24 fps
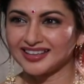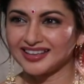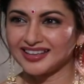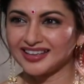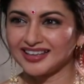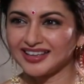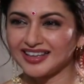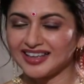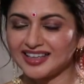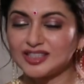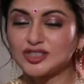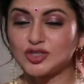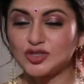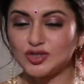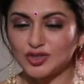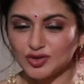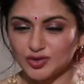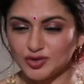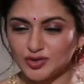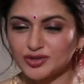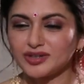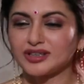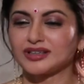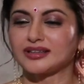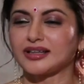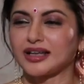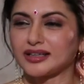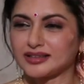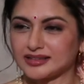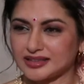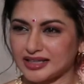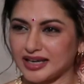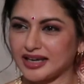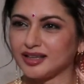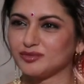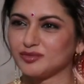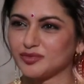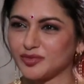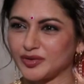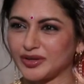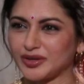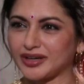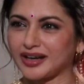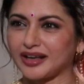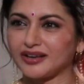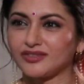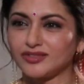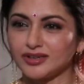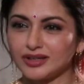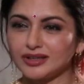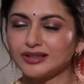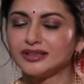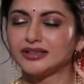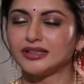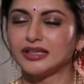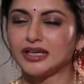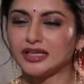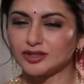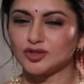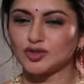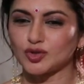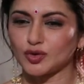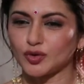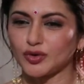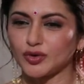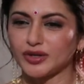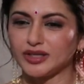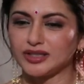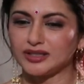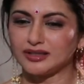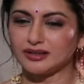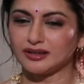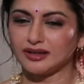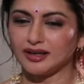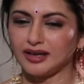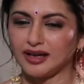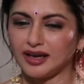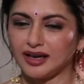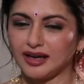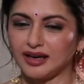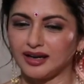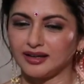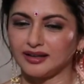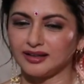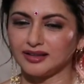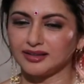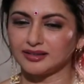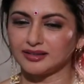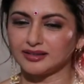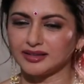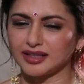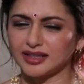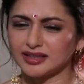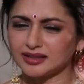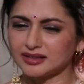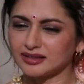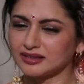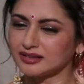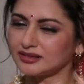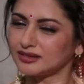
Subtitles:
Mm-hmm. It's during that time where I really enjoyed that.